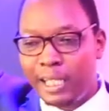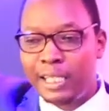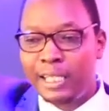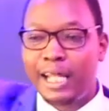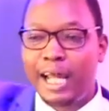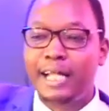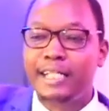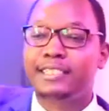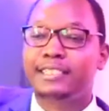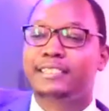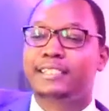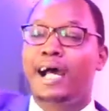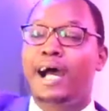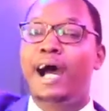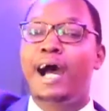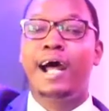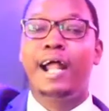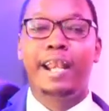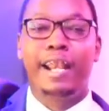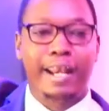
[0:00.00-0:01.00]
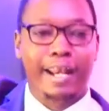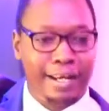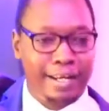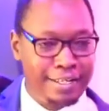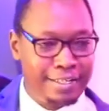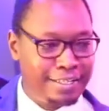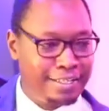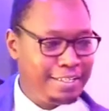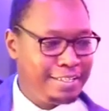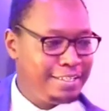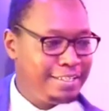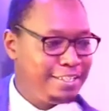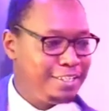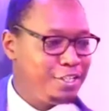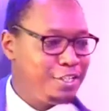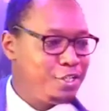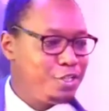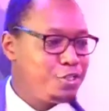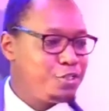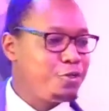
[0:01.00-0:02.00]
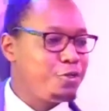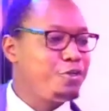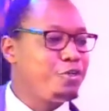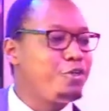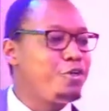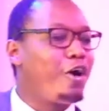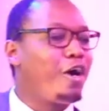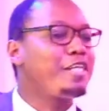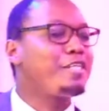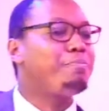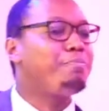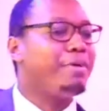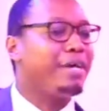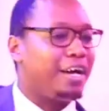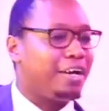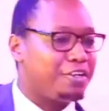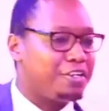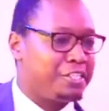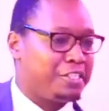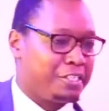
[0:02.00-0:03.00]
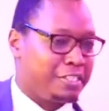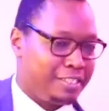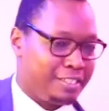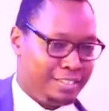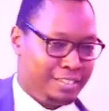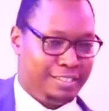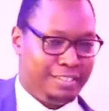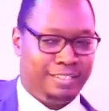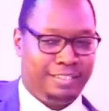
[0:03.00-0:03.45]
in that Son, should not perish,